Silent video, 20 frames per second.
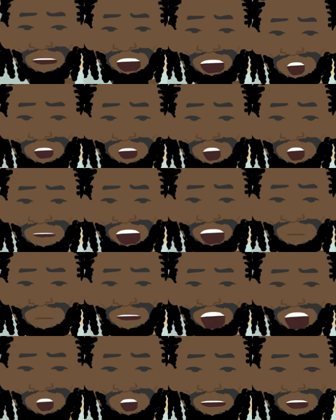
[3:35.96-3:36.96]
Man, I was just
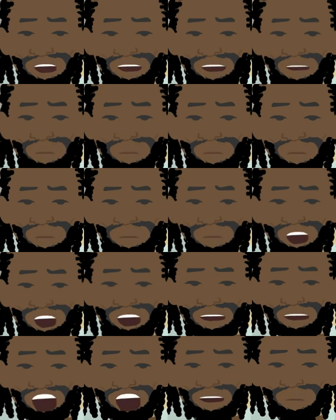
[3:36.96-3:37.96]
kidding, man.
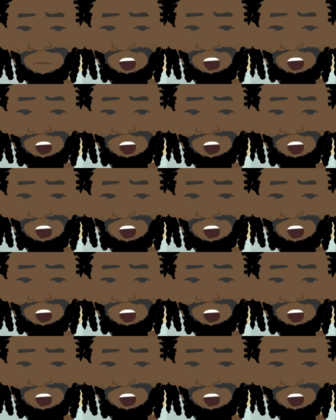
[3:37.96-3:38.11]
Give me a dollar,